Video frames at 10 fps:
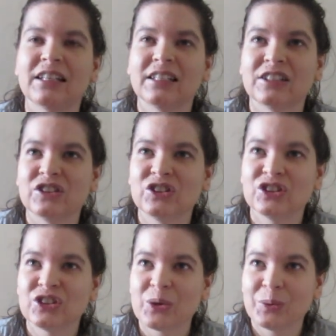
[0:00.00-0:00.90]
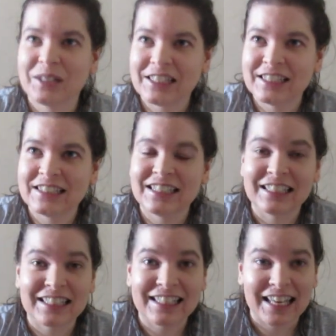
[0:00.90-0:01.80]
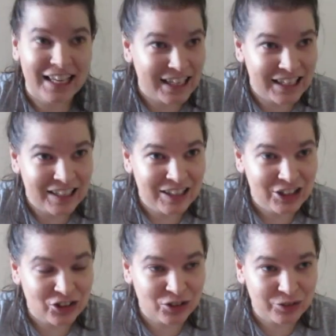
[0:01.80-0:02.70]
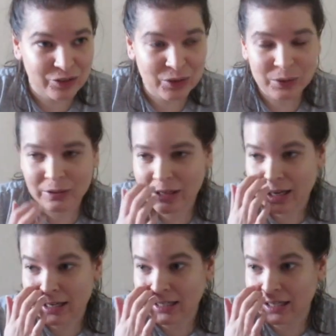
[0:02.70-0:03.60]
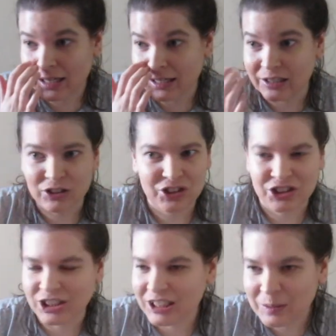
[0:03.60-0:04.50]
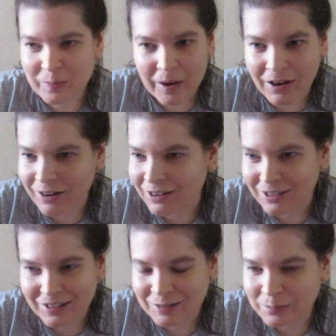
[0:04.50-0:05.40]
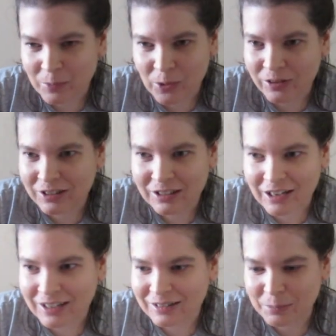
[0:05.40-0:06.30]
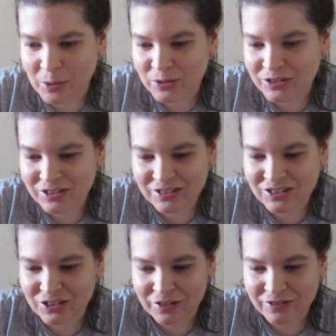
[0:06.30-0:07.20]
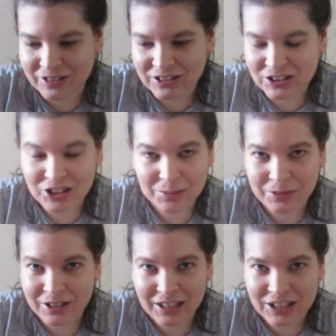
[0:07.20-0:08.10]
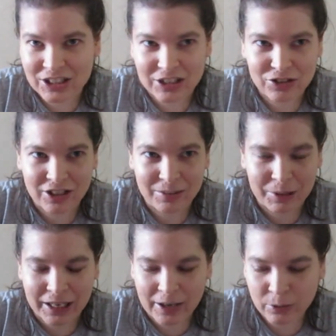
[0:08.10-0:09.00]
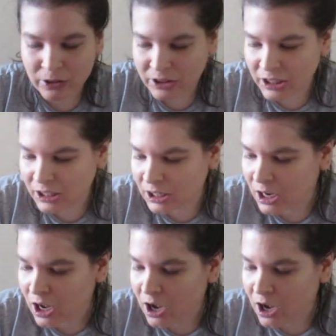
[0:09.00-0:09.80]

It's so easy to get junk food, and it's cheaper, more than like most stuff. It's cheaper than actually trying to be healthy,